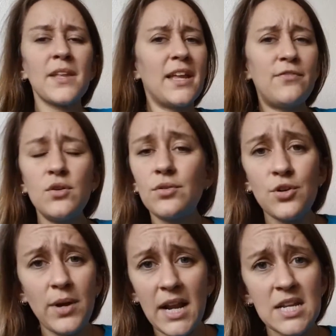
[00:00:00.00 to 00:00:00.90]
And if you don't know
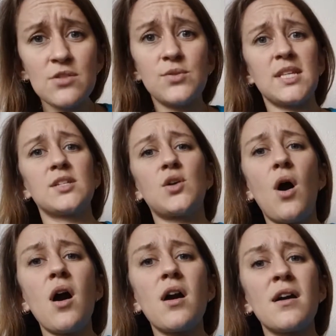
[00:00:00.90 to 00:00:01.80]
what any of those things
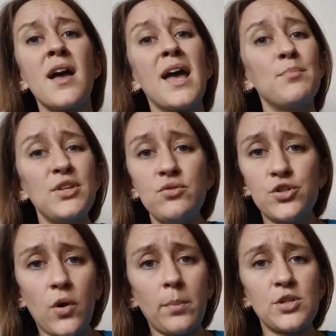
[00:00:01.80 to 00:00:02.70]
are, but you
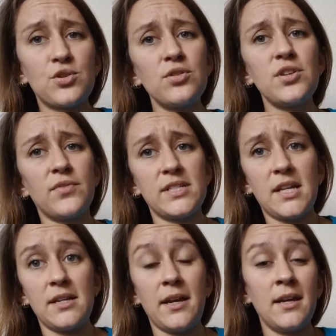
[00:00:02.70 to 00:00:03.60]
show up to church every
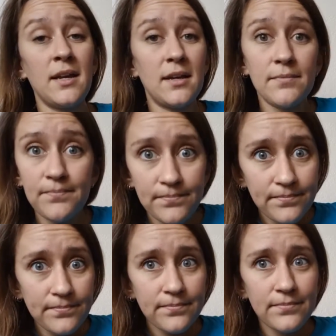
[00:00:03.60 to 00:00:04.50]
Sunday,
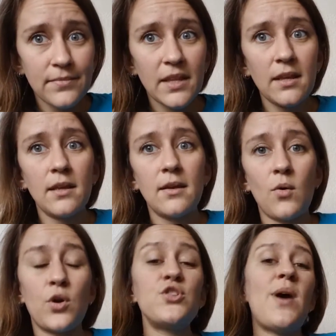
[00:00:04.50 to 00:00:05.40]

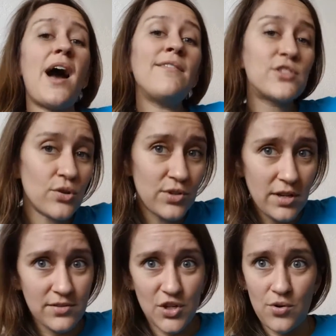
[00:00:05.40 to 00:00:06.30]
or you have
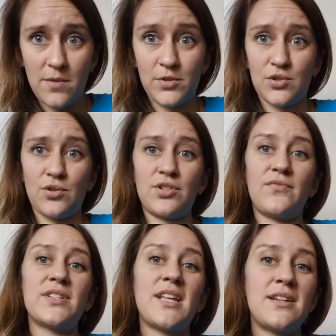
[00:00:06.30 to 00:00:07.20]
showed up to church
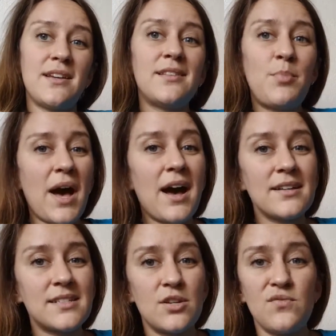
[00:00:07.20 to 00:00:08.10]
every Sunday in the
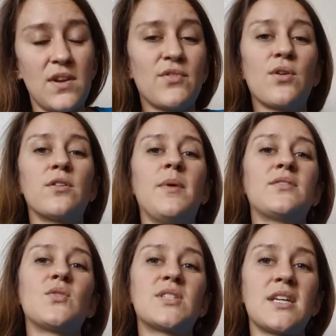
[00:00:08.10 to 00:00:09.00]
past and you've never heard
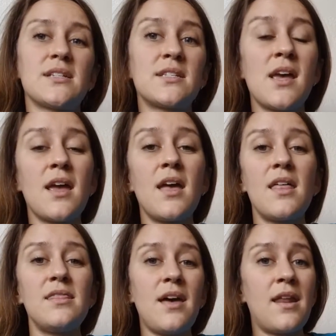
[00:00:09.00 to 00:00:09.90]
about those things,
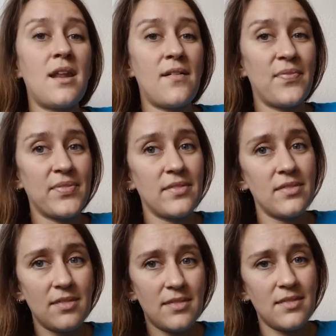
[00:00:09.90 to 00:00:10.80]
then
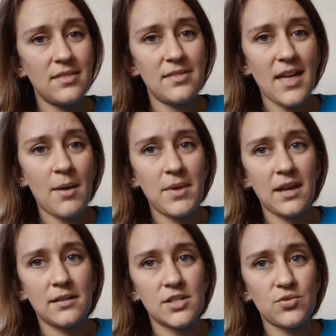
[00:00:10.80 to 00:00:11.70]
that may
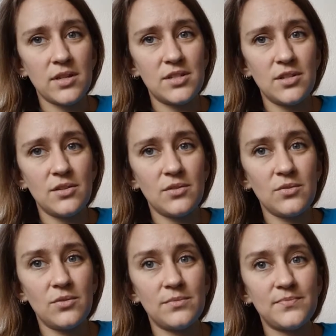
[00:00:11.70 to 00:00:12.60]
illustrate to you